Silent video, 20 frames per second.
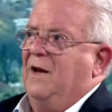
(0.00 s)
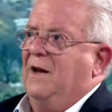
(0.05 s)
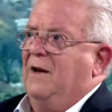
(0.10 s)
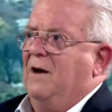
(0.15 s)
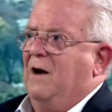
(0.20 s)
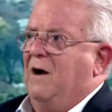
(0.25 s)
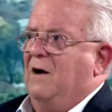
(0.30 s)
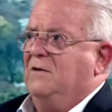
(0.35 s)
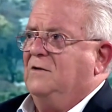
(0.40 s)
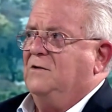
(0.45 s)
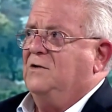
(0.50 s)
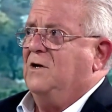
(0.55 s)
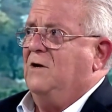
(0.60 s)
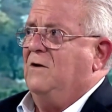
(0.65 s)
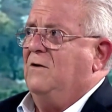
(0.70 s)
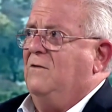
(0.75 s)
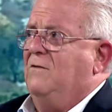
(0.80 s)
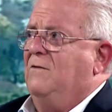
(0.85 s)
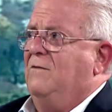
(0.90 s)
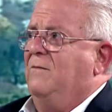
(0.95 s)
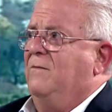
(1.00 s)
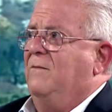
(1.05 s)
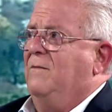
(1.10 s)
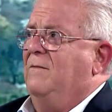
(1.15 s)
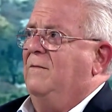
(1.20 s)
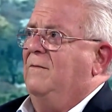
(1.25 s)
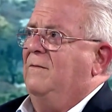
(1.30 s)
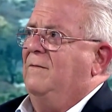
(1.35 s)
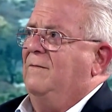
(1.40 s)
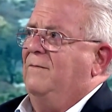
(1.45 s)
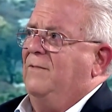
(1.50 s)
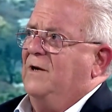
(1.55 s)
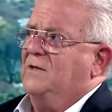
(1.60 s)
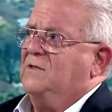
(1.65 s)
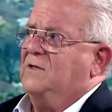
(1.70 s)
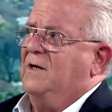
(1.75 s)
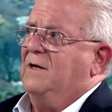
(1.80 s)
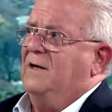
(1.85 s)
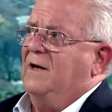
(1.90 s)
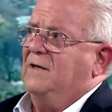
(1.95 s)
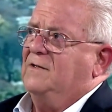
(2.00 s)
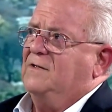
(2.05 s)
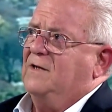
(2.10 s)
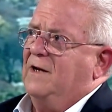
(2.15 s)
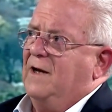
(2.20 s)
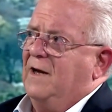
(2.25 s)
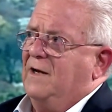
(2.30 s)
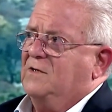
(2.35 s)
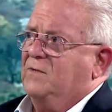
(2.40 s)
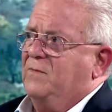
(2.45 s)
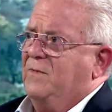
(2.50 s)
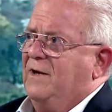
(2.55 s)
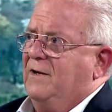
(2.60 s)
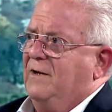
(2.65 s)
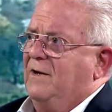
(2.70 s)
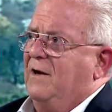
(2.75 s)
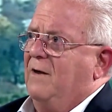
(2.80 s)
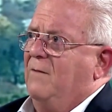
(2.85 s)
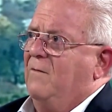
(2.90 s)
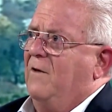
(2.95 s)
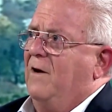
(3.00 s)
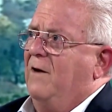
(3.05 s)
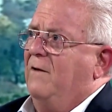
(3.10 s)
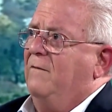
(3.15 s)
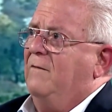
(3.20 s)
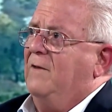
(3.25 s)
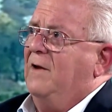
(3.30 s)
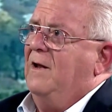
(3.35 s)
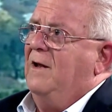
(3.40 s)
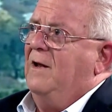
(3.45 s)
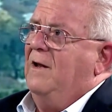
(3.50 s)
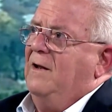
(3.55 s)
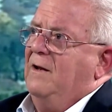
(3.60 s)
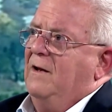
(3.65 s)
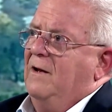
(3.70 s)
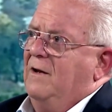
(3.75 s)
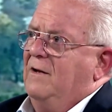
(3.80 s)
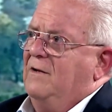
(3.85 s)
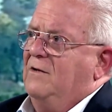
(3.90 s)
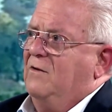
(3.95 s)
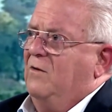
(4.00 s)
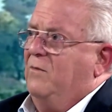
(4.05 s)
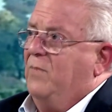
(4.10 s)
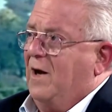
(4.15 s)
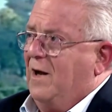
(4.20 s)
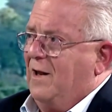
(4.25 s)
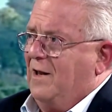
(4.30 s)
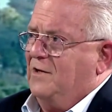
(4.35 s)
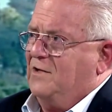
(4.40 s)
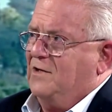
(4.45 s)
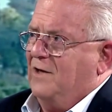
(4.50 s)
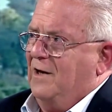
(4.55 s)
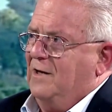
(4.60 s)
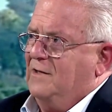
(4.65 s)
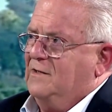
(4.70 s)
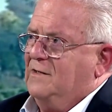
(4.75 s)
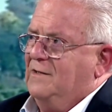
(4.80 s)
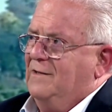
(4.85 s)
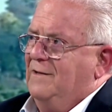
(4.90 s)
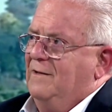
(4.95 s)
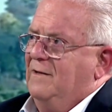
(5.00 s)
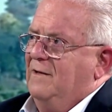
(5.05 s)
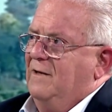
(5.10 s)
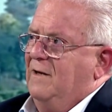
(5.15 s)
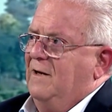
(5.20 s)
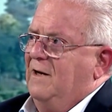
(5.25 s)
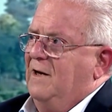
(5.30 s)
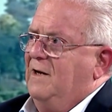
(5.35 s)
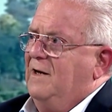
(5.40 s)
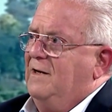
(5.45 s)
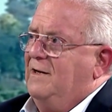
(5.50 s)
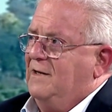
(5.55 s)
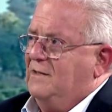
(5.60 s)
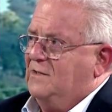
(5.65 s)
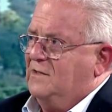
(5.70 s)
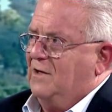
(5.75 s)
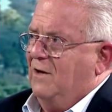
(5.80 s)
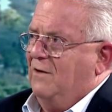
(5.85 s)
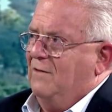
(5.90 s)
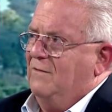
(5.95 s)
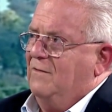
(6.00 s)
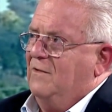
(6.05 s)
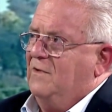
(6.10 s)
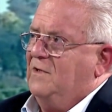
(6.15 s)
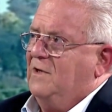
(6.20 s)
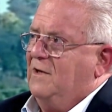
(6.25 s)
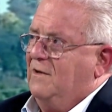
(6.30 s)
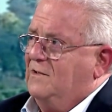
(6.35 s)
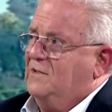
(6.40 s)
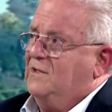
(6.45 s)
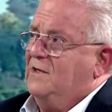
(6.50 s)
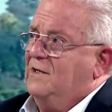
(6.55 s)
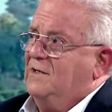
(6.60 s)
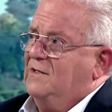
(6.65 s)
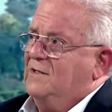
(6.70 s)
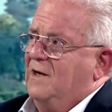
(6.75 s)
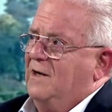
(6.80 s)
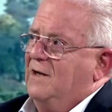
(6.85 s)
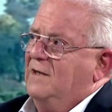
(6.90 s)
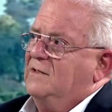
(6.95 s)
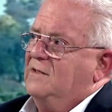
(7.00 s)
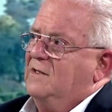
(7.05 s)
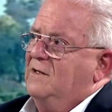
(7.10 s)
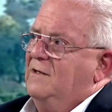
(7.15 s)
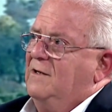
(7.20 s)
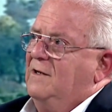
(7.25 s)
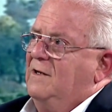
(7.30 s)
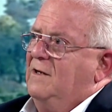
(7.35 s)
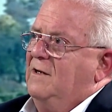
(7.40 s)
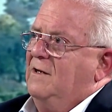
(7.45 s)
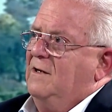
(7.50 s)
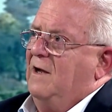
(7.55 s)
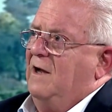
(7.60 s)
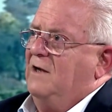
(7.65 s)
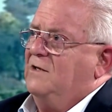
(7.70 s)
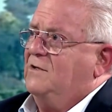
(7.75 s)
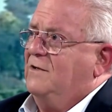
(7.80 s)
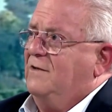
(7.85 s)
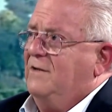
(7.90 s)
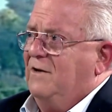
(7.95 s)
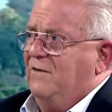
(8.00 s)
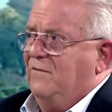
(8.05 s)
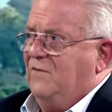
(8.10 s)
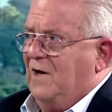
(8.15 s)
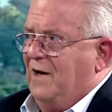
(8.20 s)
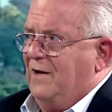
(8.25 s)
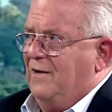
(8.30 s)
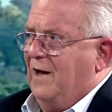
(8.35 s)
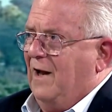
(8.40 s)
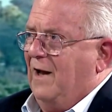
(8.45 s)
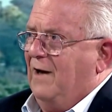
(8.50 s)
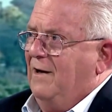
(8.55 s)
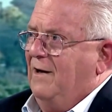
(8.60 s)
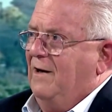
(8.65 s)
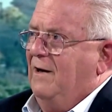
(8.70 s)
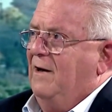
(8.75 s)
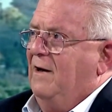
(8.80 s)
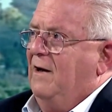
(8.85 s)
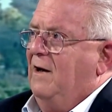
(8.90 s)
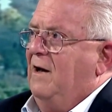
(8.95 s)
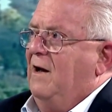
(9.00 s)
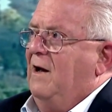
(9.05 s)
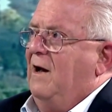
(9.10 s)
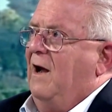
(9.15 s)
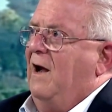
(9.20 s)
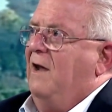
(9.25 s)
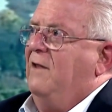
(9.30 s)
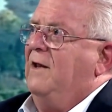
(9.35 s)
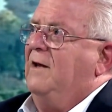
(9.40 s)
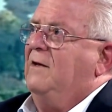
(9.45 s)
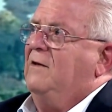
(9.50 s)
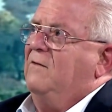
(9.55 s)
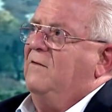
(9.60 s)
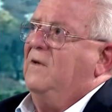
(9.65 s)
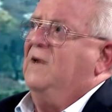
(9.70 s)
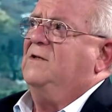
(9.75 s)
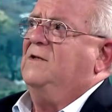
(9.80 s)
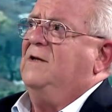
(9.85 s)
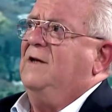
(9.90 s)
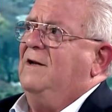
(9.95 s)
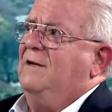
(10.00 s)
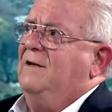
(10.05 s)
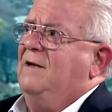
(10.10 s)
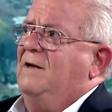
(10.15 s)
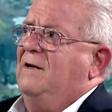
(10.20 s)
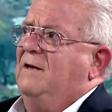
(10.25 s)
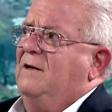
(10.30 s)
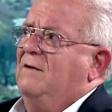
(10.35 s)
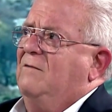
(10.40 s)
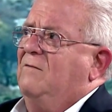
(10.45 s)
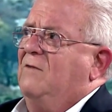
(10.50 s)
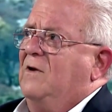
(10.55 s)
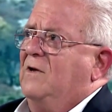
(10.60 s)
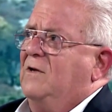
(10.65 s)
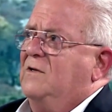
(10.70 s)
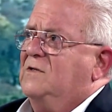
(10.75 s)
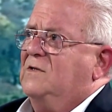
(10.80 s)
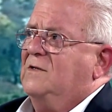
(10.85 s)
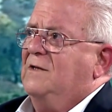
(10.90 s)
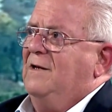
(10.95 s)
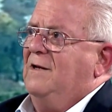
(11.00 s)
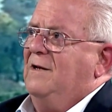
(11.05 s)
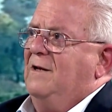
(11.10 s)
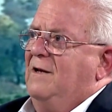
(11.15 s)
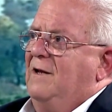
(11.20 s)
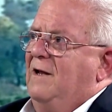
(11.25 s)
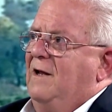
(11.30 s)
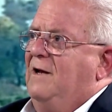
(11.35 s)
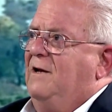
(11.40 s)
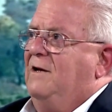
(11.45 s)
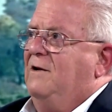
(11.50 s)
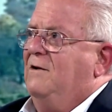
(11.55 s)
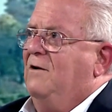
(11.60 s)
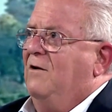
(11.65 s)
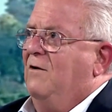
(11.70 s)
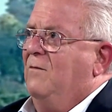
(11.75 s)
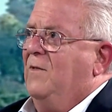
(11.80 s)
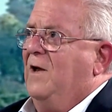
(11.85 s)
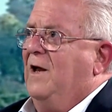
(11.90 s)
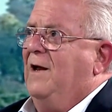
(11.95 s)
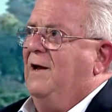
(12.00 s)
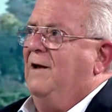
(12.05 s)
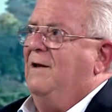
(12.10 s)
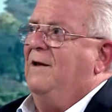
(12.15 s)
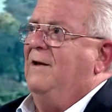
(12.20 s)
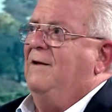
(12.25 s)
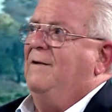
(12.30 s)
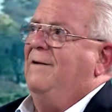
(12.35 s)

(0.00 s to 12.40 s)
in Hangzhou, President Nixon asked me to come around to apologize. And he did so with tears in his eyes. I shouldn't have done that. I think the reason he did it was he didn't know me.